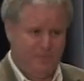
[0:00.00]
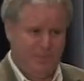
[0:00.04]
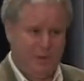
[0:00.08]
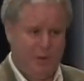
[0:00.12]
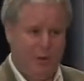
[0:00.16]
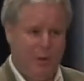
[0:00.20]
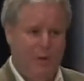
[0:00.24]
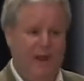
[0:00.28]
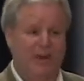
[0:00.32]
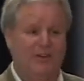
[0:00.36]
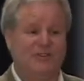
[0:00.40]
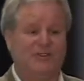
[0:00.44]

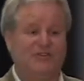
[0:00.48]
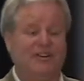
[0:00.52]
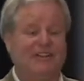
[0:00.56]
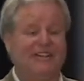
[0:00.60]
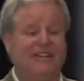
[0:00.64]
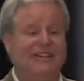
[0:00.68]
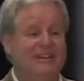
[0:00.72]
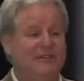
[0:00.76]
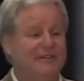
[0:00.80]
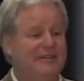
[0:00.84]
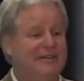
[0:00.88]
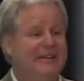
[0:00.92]
who has
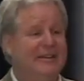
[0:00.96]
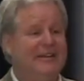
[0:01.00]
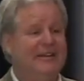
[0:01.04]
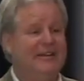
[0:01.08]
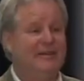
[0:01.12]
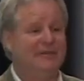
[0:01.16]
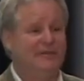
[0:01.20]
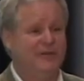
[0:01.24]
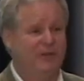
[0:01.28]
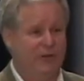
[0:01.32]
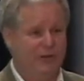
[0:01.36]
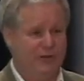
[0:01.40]
significant
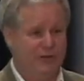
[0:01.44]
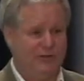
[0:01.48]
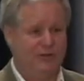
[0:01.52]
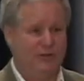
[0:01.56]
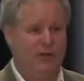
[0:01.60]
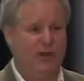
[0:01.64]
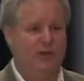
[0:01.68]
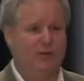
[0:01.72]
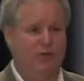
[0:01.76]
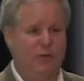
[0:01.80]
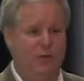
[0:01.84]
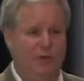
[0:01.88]
influence
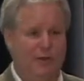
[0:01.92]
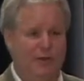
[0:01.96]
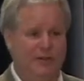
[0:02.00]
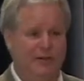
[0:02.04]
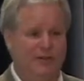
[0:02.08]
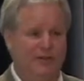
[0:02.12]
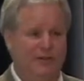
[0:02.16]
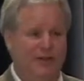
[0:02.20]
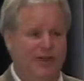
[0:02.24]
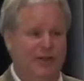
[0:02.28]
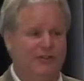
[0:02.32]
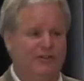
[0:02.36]
on your
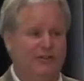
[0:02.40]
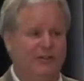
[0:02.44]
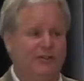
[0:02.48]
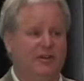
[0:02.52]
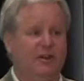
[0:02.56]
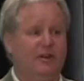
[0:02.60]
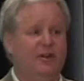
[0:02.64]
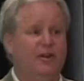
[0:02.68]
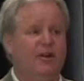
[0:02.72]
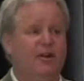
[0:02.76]
organization